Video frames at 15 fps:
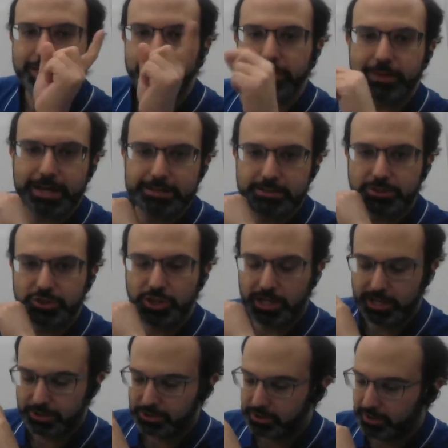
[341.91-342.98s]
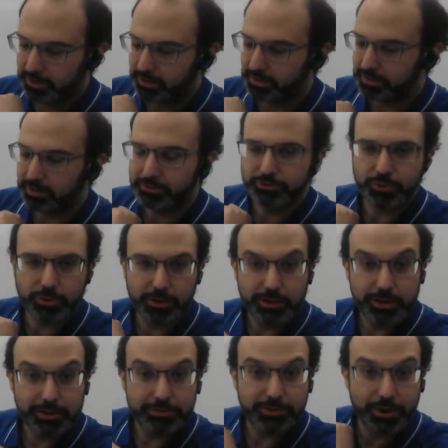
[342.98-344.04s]
That's a change,
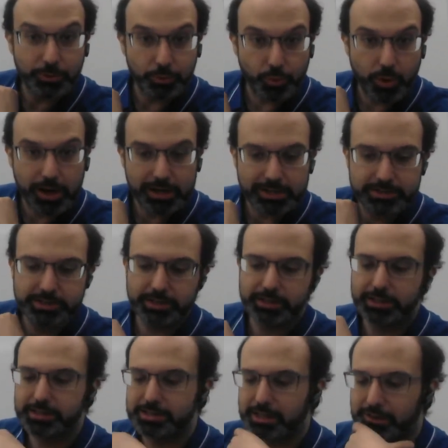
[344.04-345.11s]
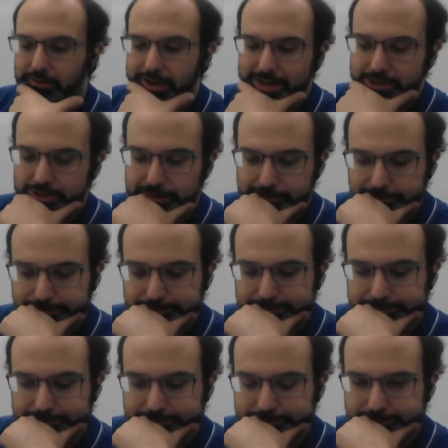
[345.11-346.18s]
therefore there was an acceleration.
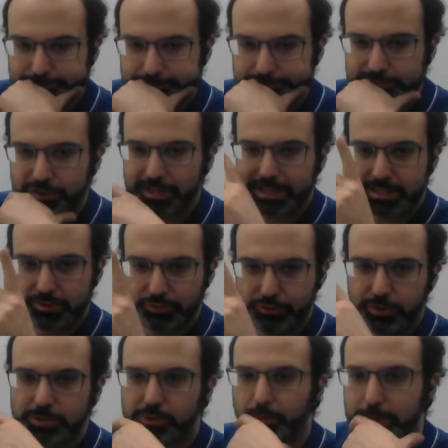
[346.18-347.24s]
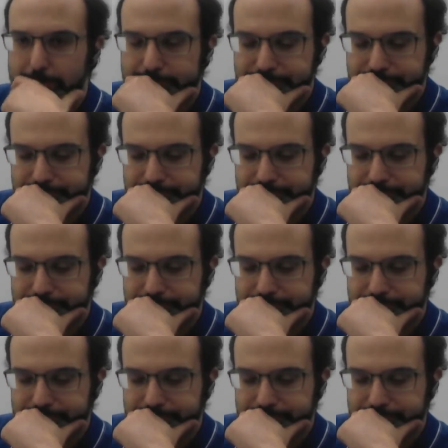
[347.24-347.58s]
So that's the first one.